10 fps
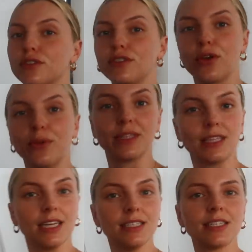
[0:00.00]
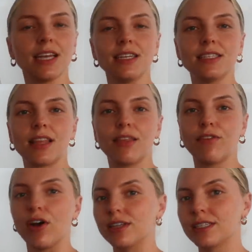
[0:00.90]
So this is the
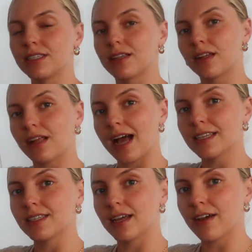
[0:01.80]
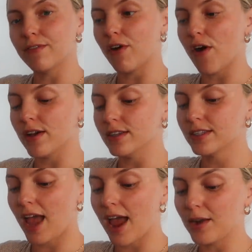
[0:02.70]
vase. It's the classic
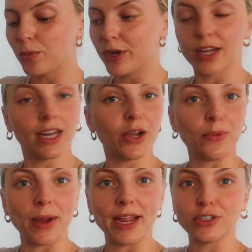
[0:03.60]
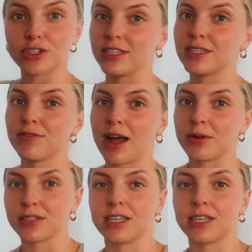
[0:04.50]
vase, and we are gonna arrange these flowers